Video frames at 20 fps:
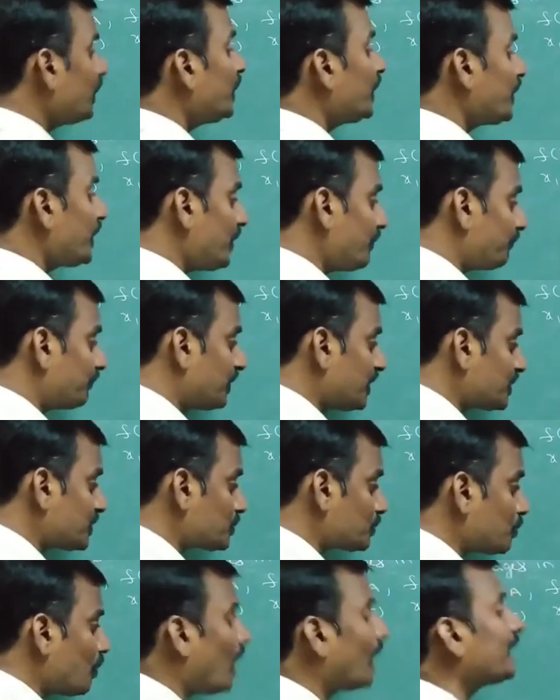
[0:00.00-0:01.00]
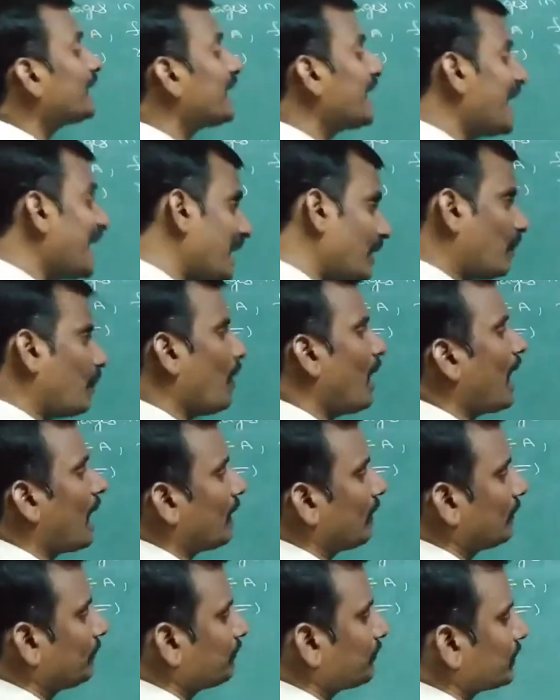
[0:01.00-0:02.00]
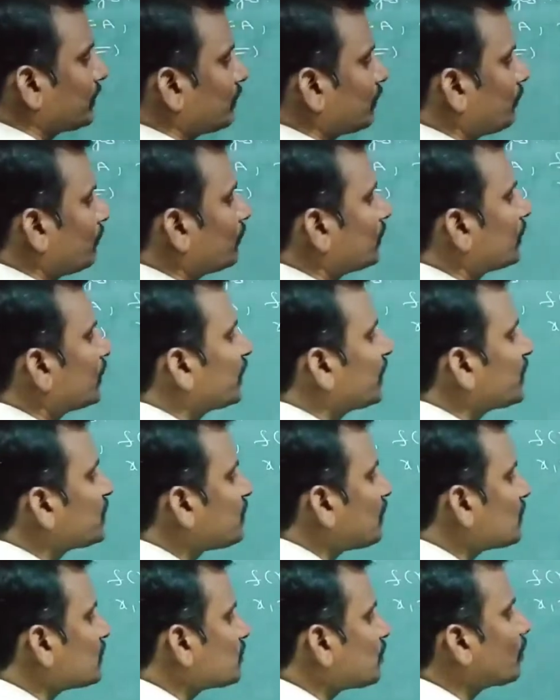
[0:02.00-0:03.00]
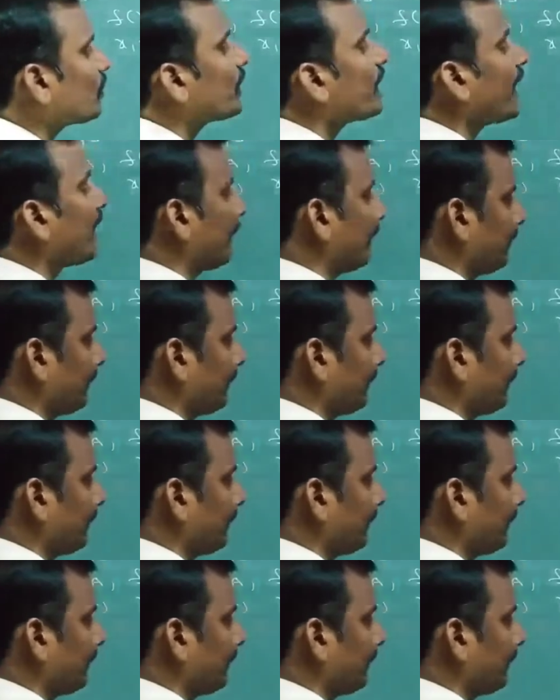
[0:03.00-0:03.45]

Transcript: if these two are equal, it is also a.